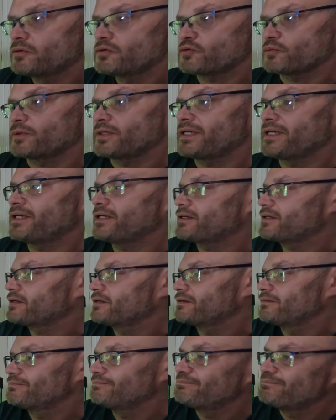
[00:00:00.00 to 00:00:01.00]
so we need
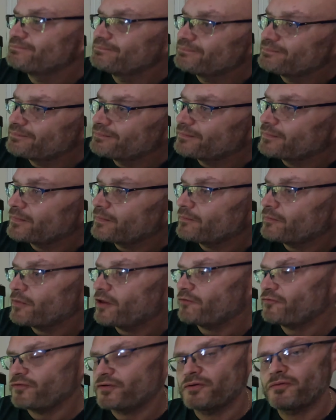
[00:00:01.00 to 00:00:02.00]

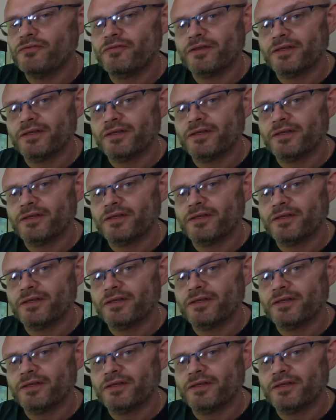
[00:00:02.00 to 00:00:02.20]
a few